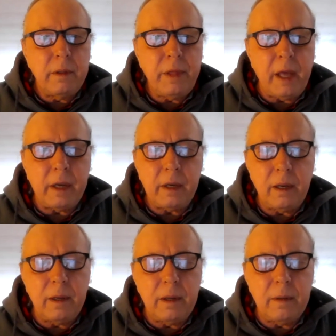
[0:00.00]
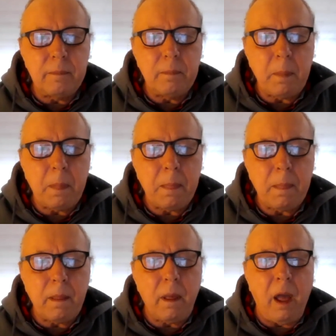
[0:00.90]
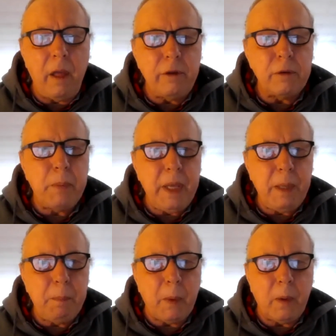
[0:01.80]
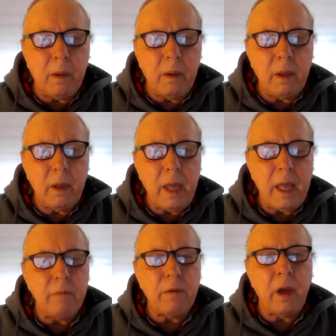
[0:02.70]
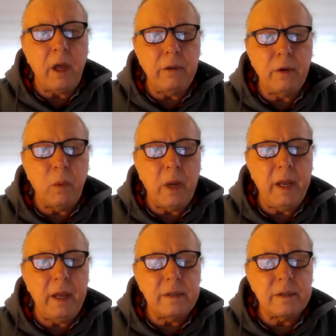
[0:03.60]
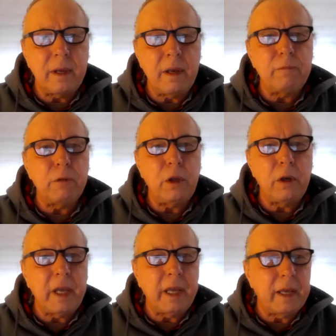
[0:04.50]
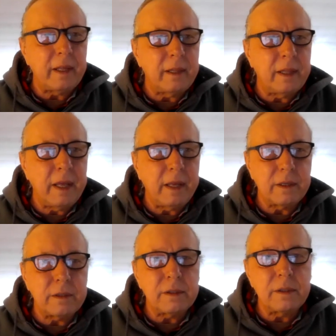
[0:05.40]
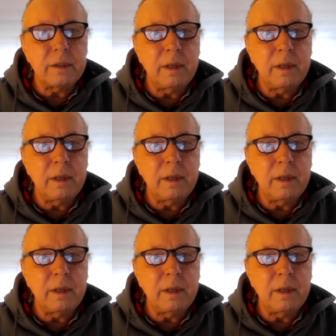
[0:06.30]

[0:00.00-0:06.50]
that other people have other ways of looking at things